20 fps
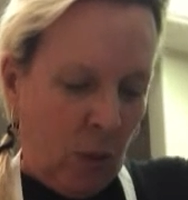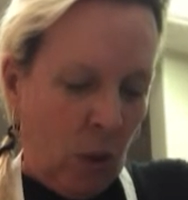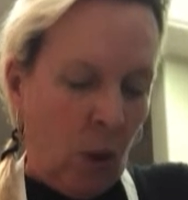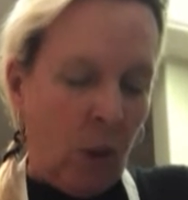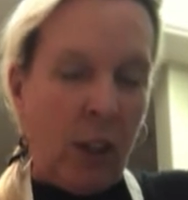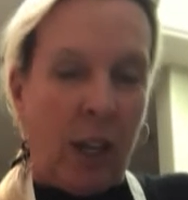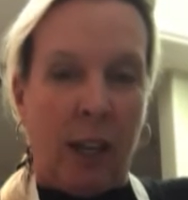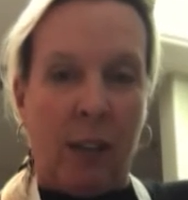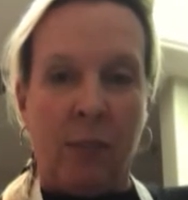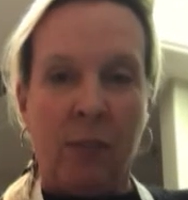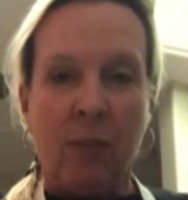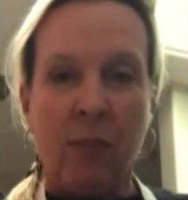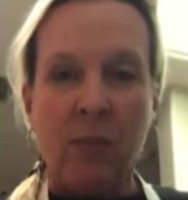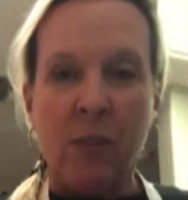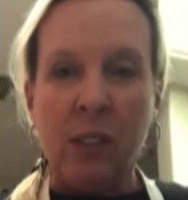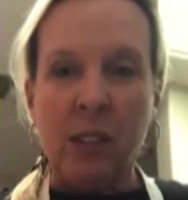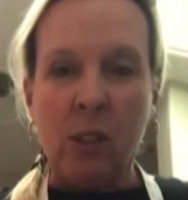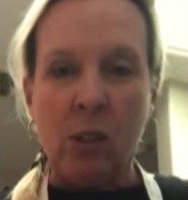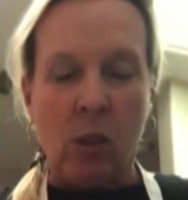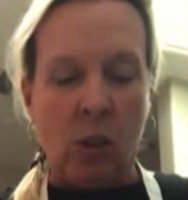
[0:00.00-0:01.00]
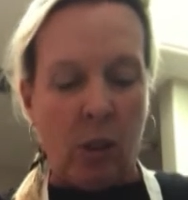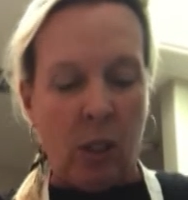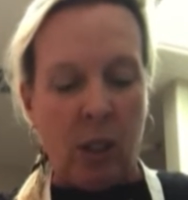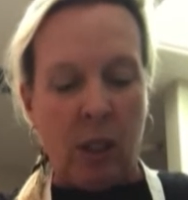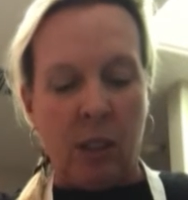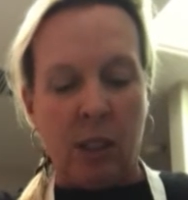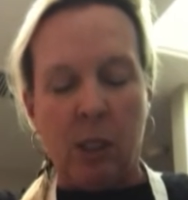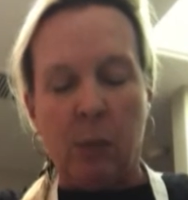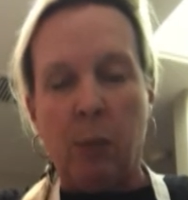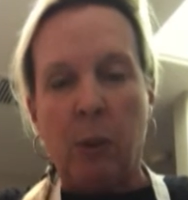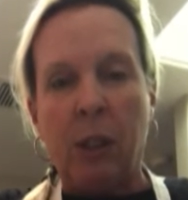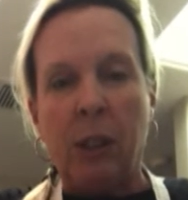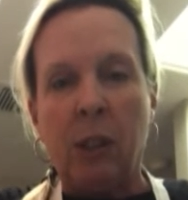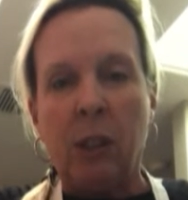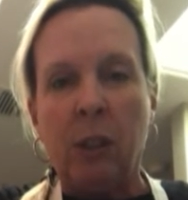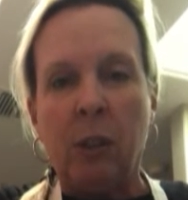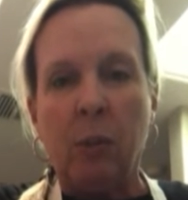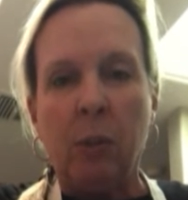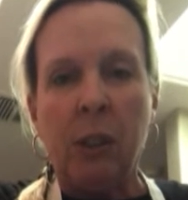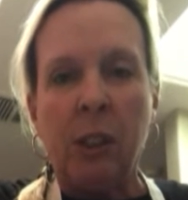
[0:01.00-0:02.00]
Okay, so then I
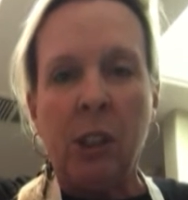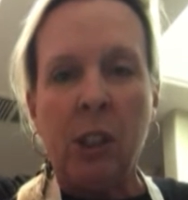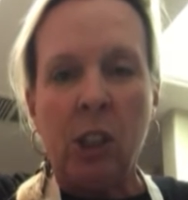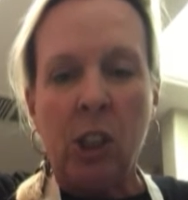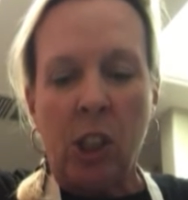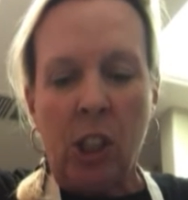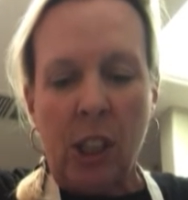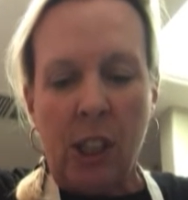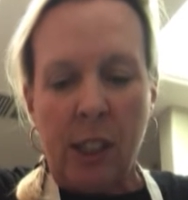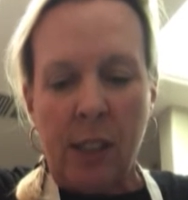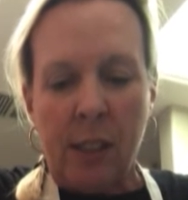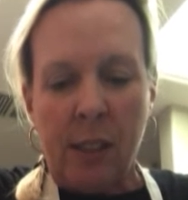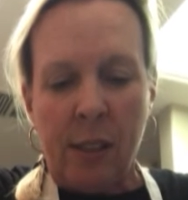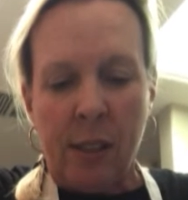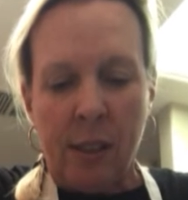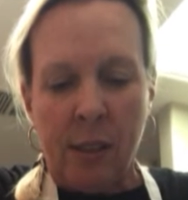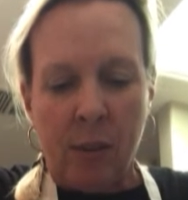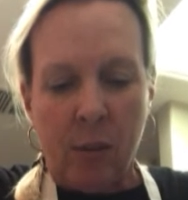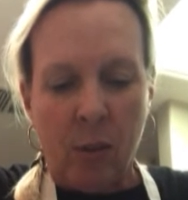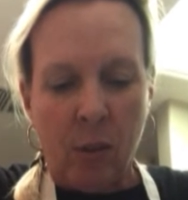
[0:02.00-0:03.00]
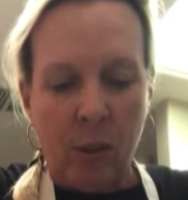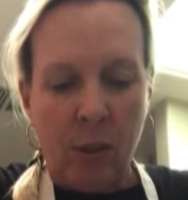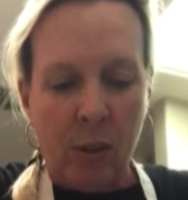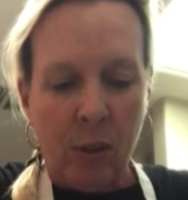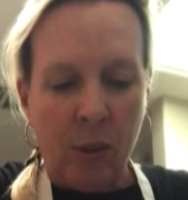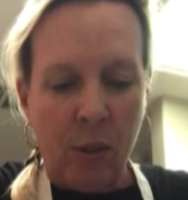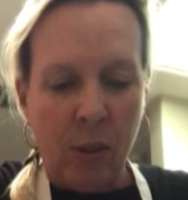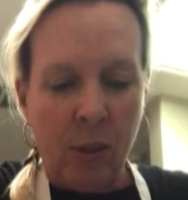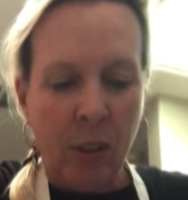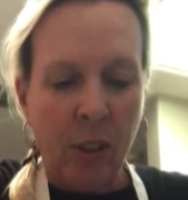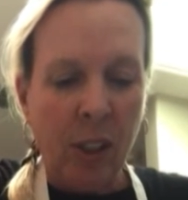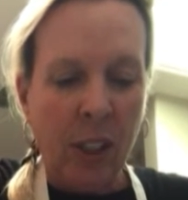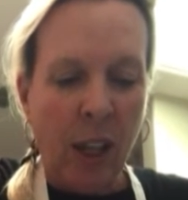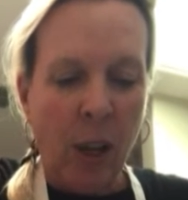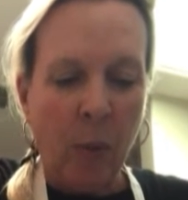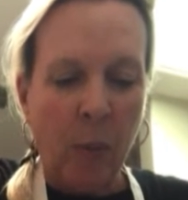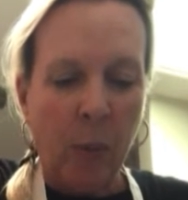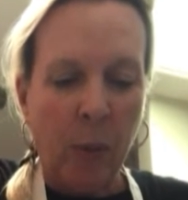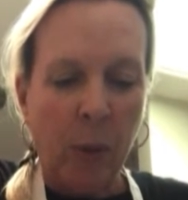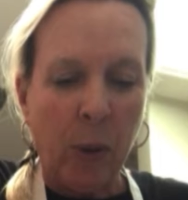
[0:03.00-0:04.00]
sprinkle it with the cheese. Look
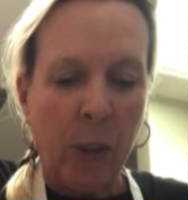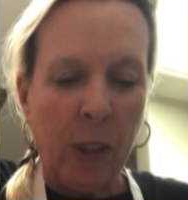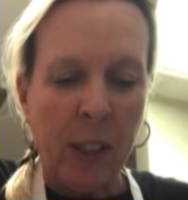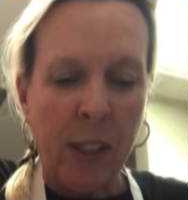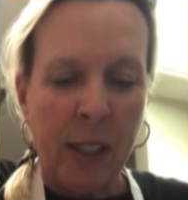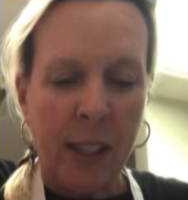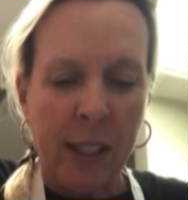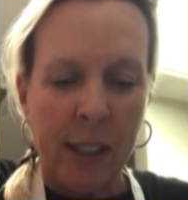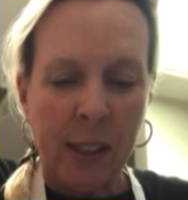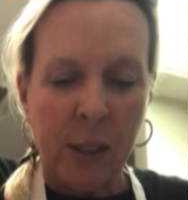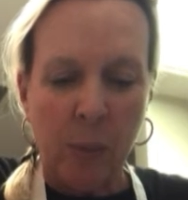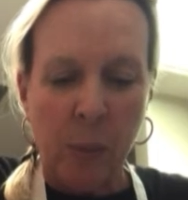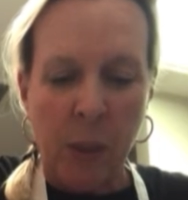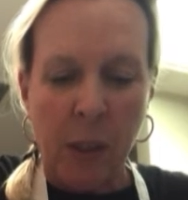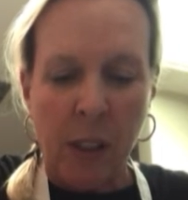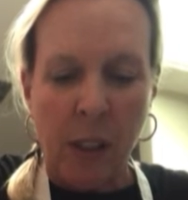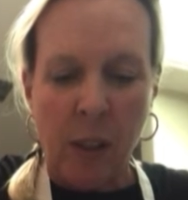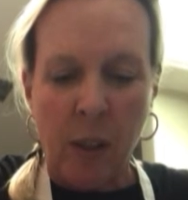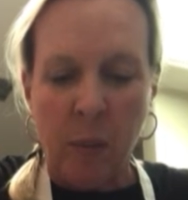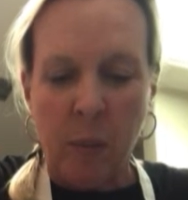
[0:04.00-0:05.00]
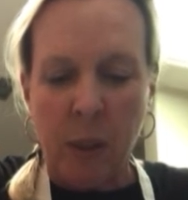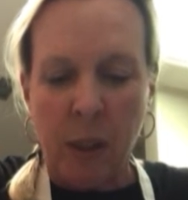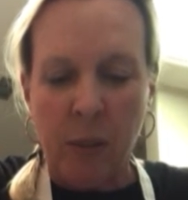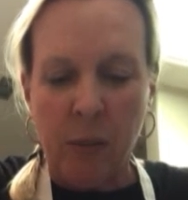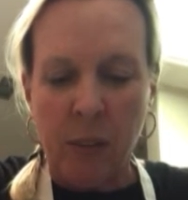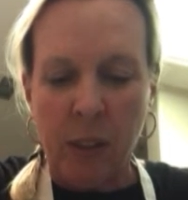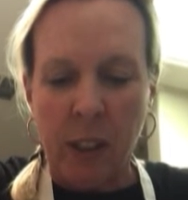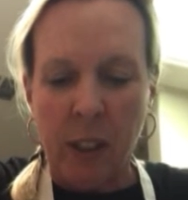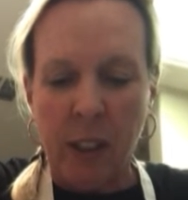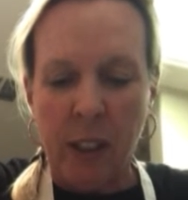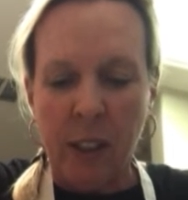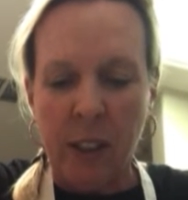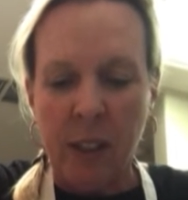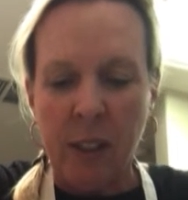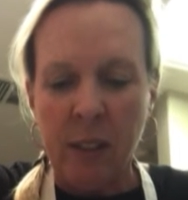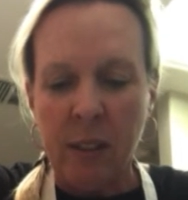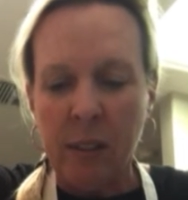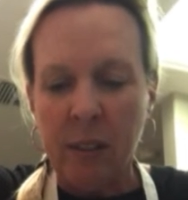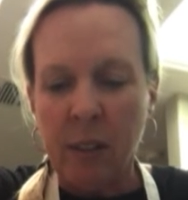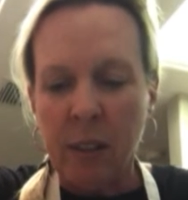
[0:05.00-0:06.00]
how pretty that's becoming, right?